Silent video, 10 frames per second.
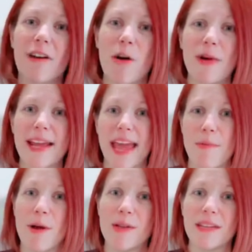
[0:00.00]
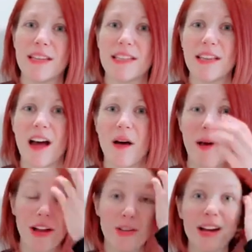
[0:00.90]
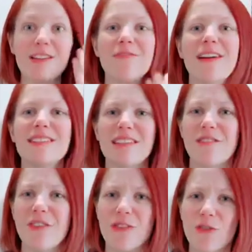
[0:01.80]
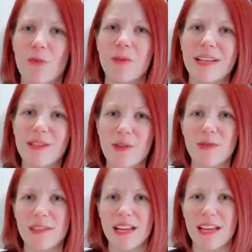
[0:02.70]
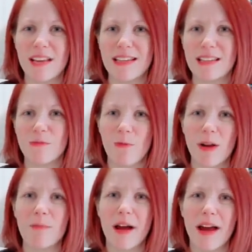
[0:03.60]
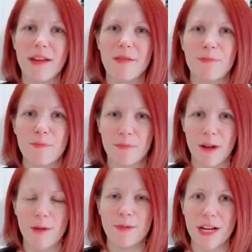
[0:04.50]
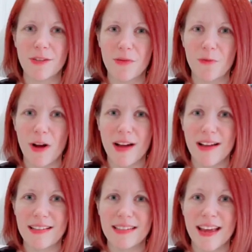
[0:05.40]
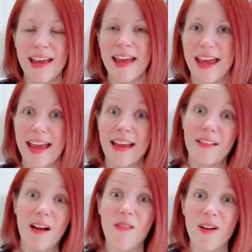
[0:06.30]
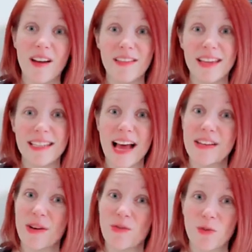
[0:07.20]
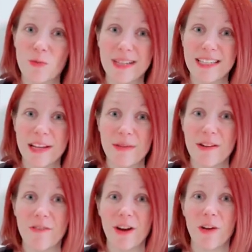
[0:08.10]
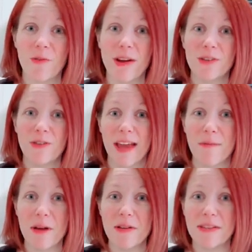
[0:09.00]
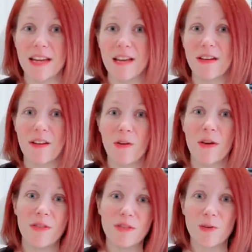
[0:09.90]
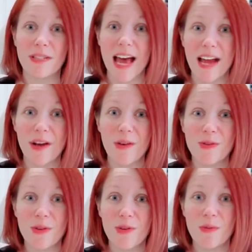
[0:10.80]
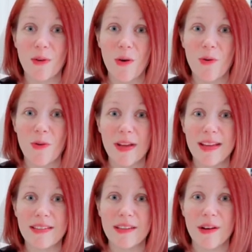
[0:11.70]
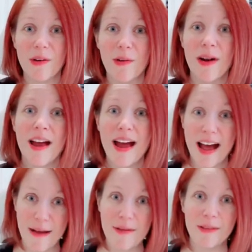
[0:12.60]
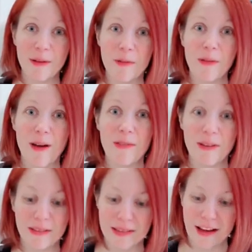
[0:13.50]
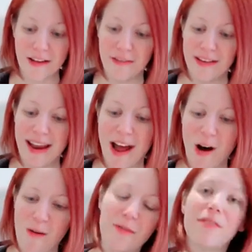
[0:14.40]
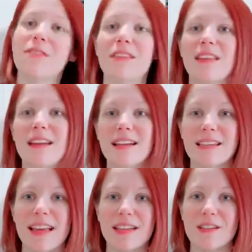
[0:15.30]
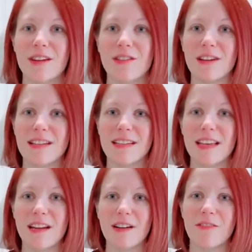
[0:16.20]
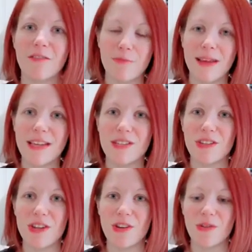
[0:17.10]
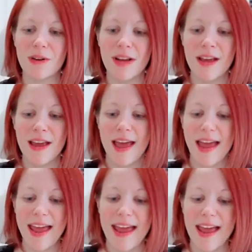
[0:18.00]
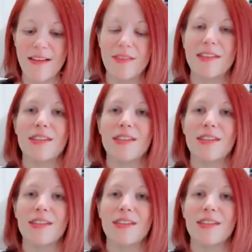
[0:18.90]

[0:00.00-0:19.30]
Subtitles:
I went game hunting this time, I tried to find stuff I normally don't see. That's what my objective was. And a lot of these I don't normally see whenever I go retro game hunting, in the stores I go to locally. So I picked up a lot of good stuff. Now, the next things that you're going to see are for PS2. And this